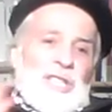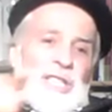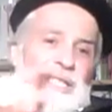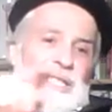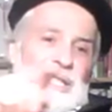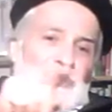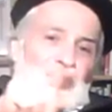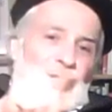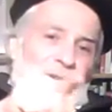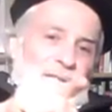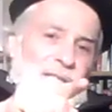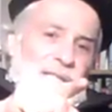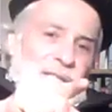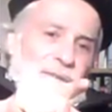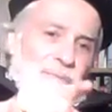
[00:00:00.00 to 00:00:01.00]
is the
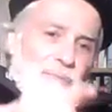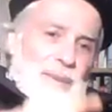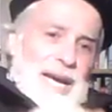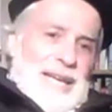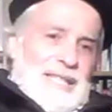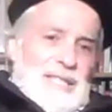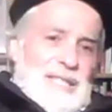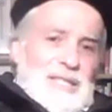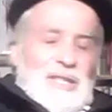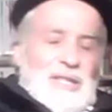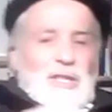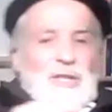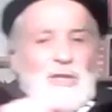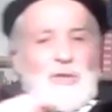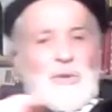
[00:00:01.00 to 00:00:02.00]
process of matter
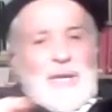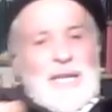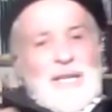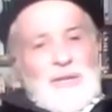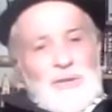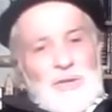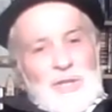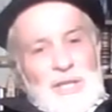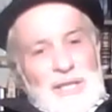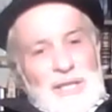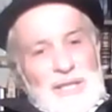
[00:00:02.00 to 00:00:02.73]
to energy.